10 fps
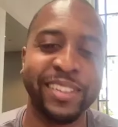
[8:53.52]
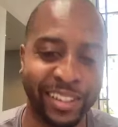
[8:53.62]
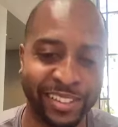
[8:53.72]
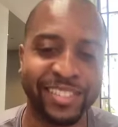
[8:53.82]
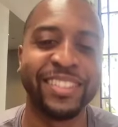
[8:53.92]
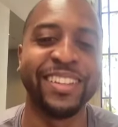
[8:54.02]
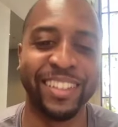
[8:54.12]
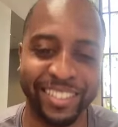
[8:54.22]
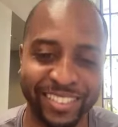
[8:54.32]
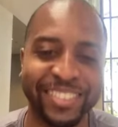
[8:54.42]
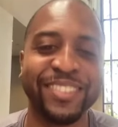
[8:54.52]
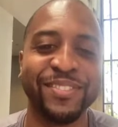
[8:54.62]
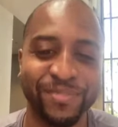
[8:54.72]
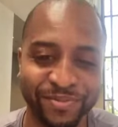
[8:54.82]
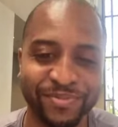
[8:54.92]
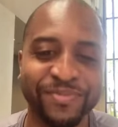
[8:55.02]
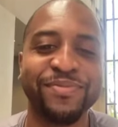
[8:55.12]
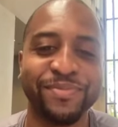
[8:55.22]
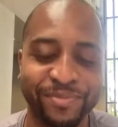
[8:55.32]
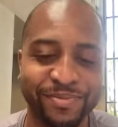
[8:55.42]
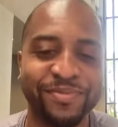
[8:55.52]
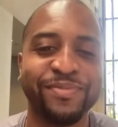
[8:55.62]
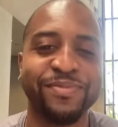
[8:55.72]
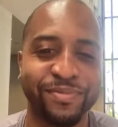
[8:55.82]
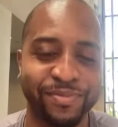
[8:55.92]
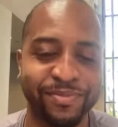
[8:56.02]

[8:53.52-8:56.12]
Yes. Okay. So let's say